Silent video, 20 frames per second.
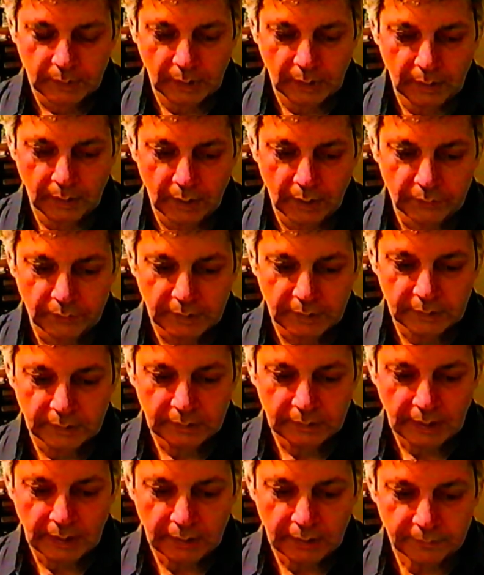Now
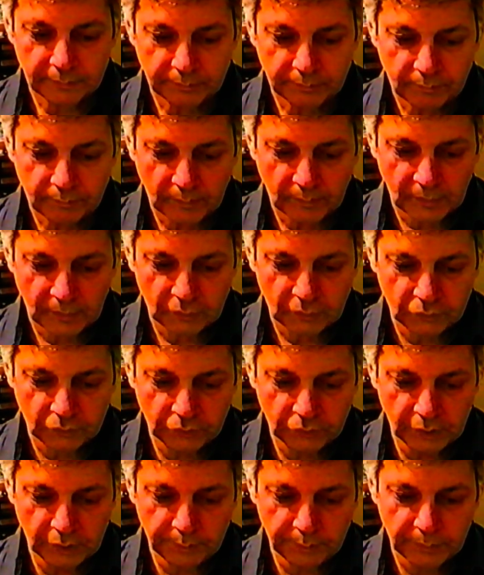110
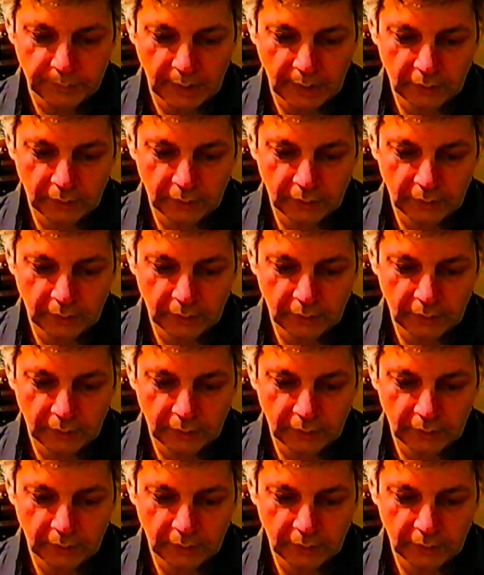ship